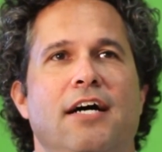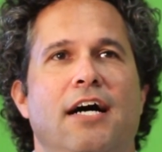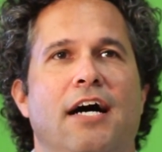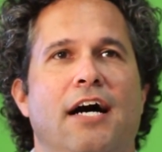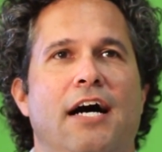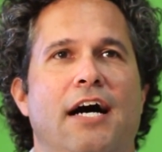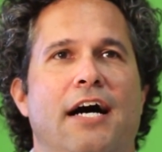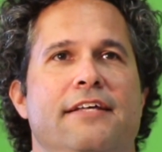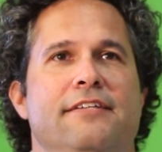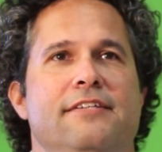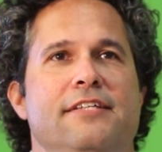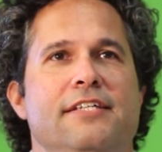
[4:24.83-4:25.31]

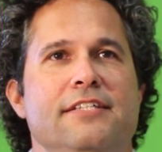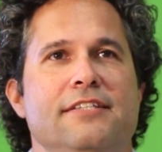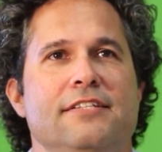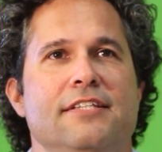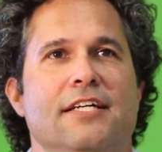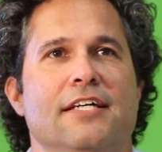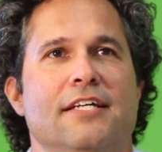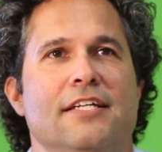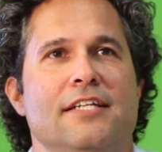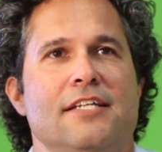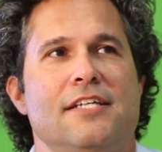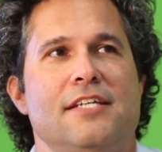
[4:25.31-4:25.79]
I think
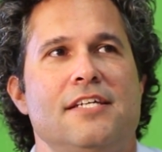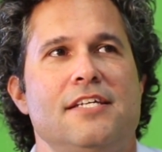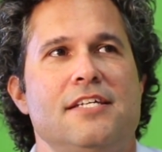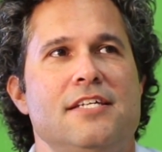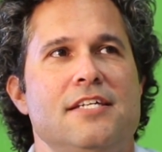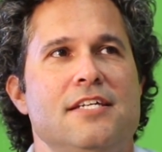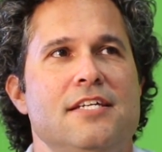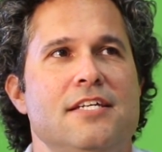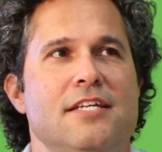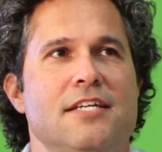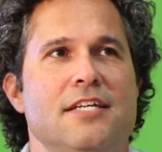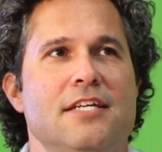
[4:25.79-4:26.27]
that
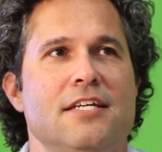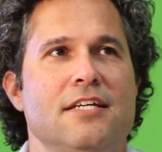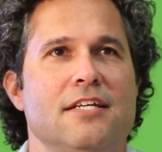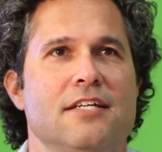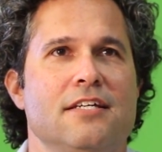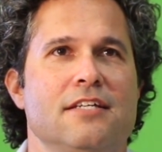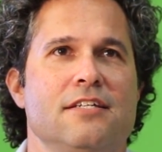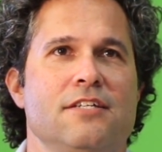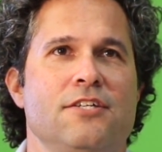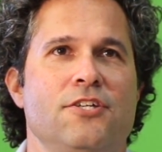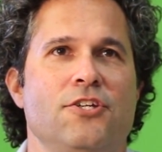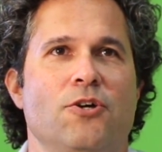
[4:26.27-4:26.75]
he,
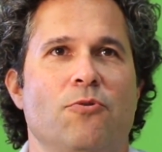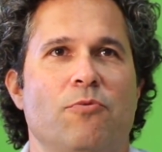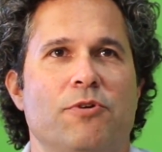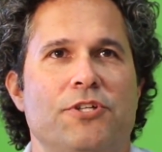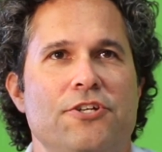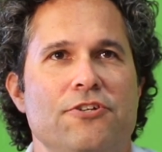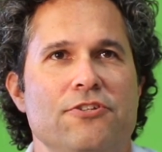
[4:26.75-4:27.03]
when